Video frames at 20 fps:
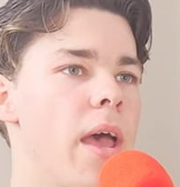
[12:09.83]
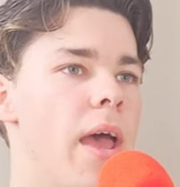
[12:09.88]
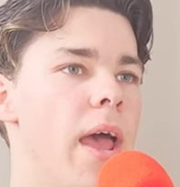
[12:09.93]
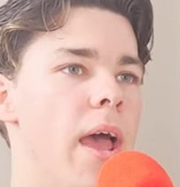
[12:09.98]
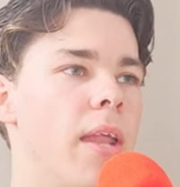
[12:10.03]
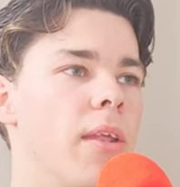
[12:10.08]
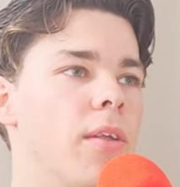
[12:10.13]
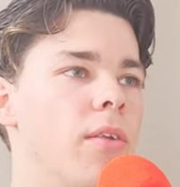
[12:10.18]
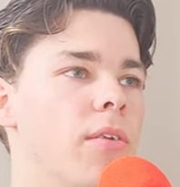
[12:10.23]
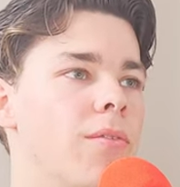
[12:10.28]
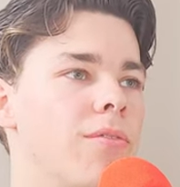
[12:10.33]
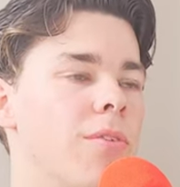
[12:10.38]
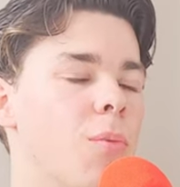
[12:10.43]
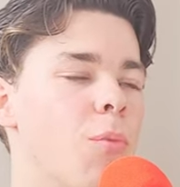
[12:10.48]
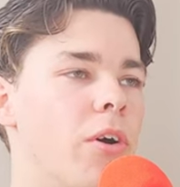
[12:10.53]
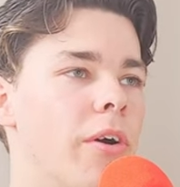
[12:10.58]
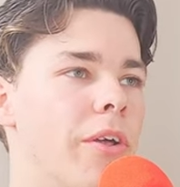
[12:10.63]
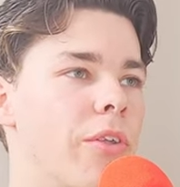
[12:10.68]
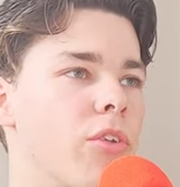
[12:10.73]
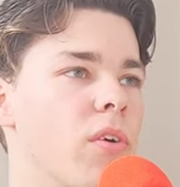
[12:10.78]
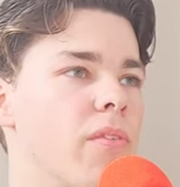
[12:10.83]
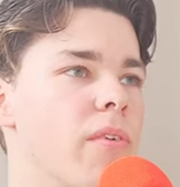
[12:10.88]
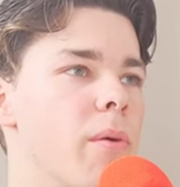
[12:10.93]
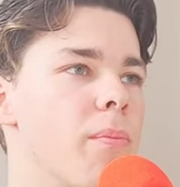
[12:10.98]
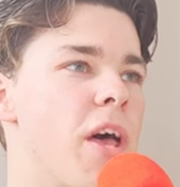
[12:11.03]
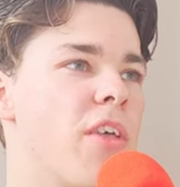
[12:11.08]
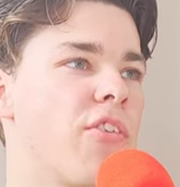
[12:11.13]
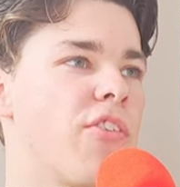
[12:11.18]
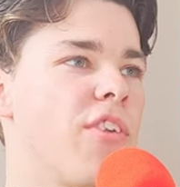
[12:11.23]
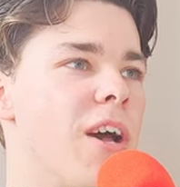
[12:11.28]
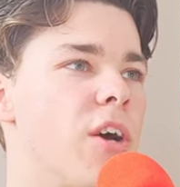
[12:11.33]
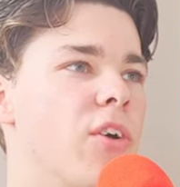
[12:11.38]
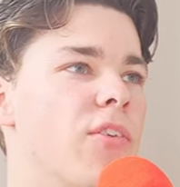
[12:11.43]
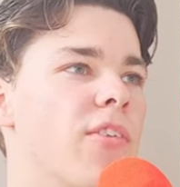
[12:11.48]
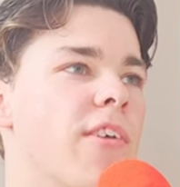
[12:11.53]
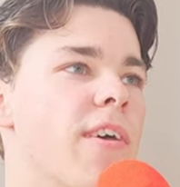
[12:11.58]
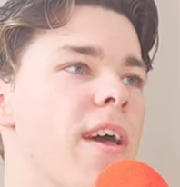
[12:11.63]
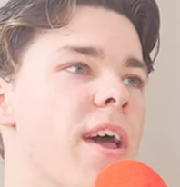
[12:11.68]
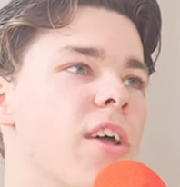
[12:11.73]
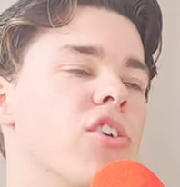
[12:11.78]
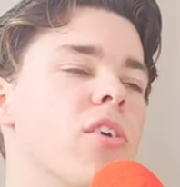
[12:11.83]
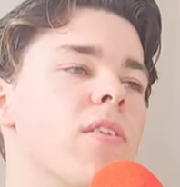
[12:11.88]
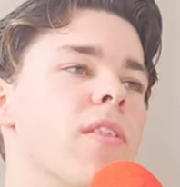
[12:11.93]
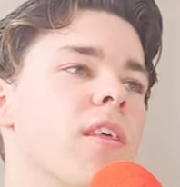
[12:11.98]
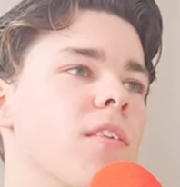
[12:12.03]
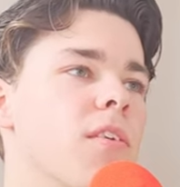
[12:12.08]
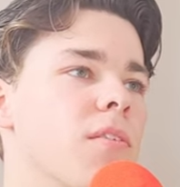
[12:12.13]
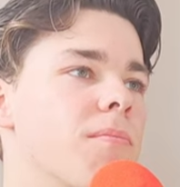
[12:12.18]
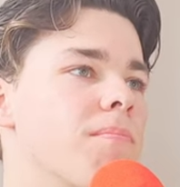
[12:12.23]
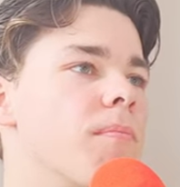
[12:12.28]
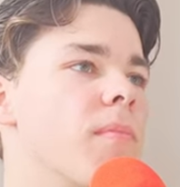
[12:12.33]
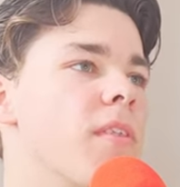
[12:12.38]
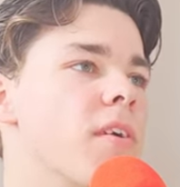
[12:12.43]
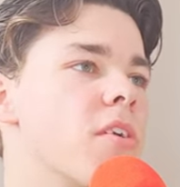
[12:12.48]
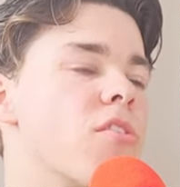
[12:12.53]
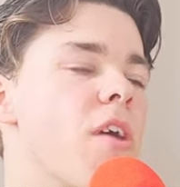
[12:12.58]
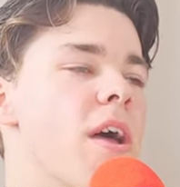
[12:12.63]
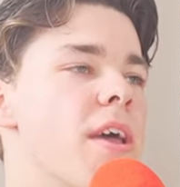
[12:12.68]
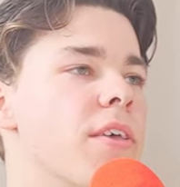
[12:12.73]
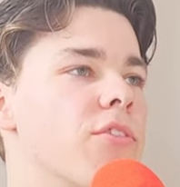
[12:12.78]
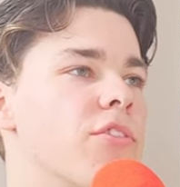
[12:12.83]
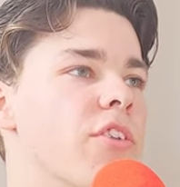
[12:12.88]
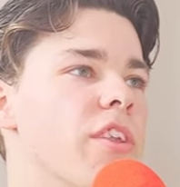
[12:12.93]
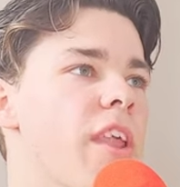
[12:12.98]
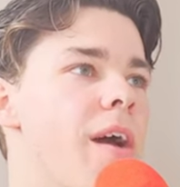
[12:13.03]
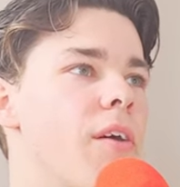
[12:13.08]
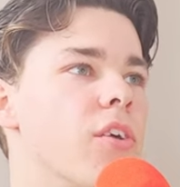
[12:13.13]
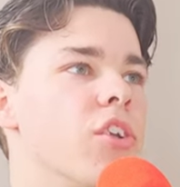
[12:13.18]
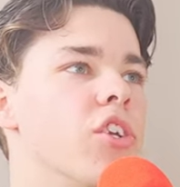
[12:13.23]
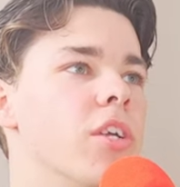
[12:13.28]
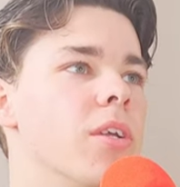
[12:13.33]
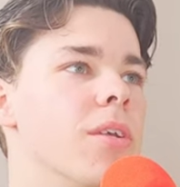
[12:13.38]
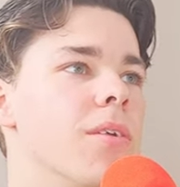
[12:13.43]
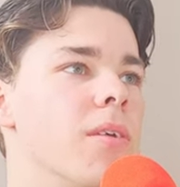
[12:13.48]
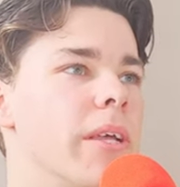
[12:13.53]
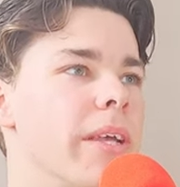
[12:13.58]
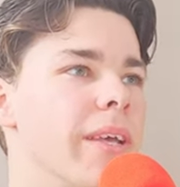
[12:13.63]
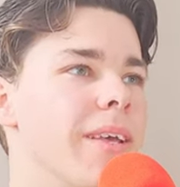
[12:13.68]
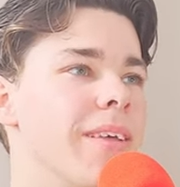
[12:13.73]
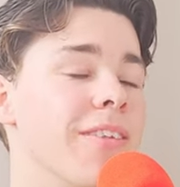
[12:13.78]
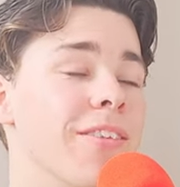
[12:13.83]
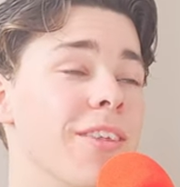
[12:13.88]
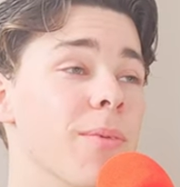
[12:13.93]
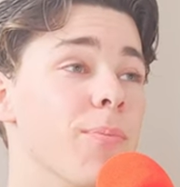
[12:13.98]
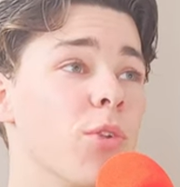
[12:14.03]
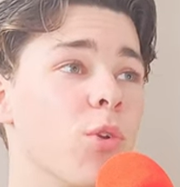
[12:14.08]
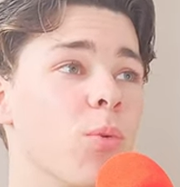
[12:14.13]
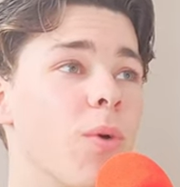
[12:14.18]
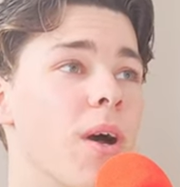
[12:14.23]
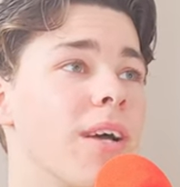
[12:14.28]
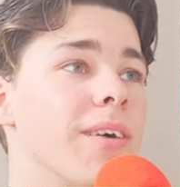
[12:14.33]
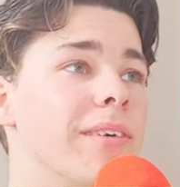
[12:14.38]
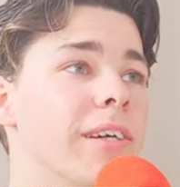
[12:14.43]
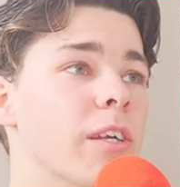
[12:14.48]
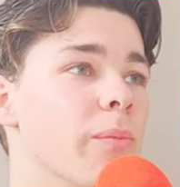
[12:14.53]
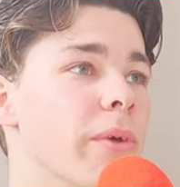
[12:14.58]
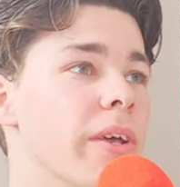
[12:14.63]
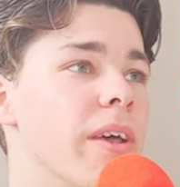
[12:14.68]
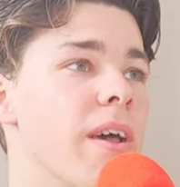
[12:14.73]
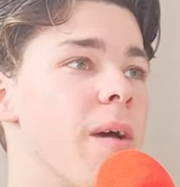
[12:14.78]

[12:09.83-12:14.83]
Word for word: And from a little of her personality, I actually think the Christ analogy seems to work a little bit.